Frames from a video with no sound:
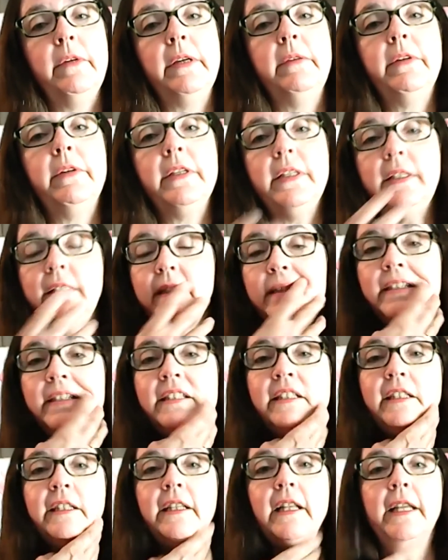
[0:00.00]
we would
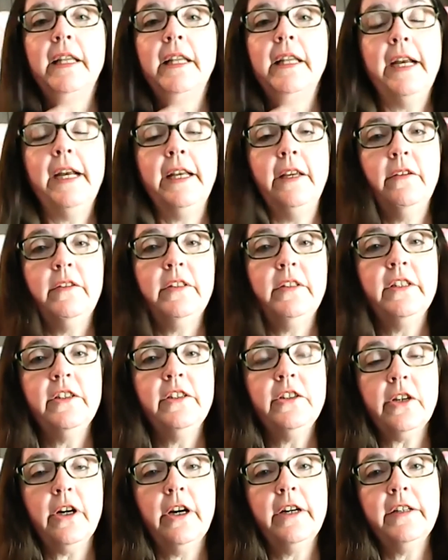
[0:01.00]
see the lady who's
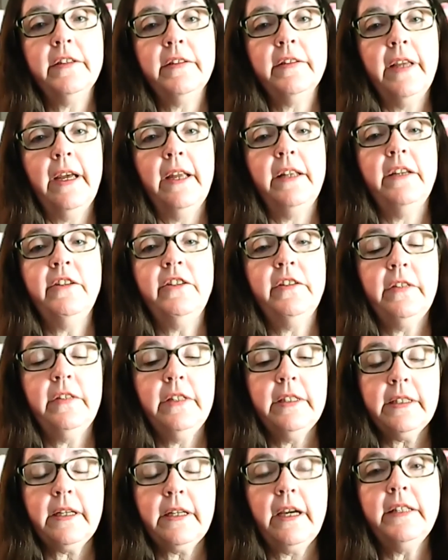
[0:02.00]
in charge of that and she
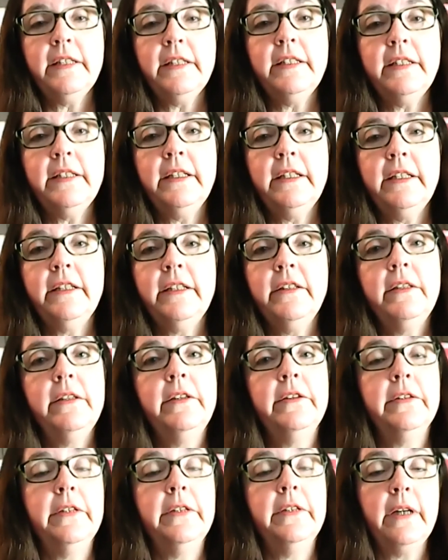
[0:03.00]
would discuss it
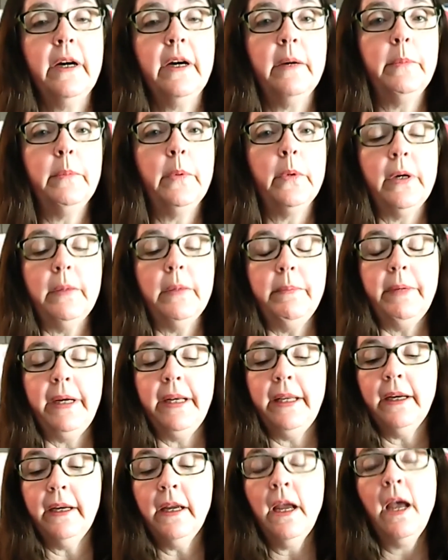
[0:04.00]
during our
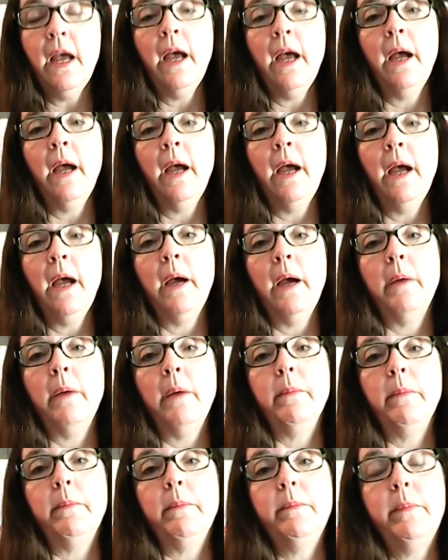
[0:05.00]
board meeting.
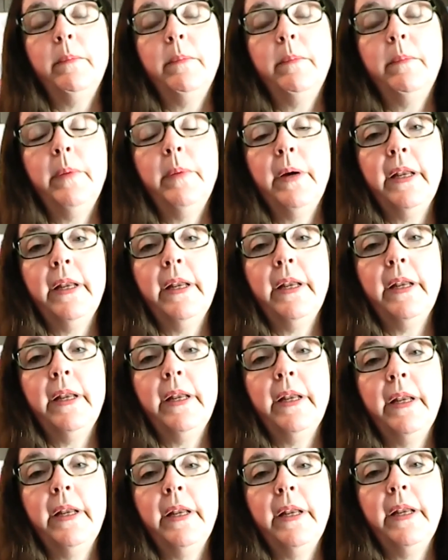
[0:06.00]
But
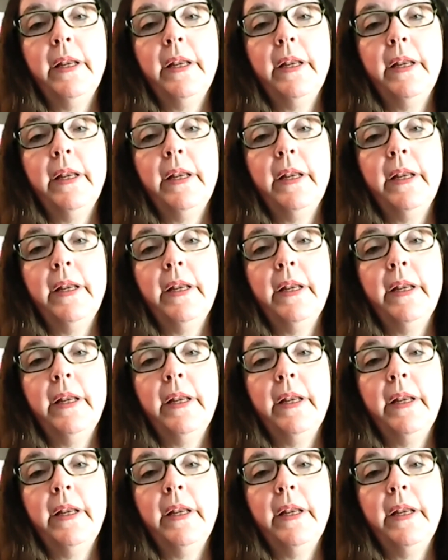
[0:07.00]
as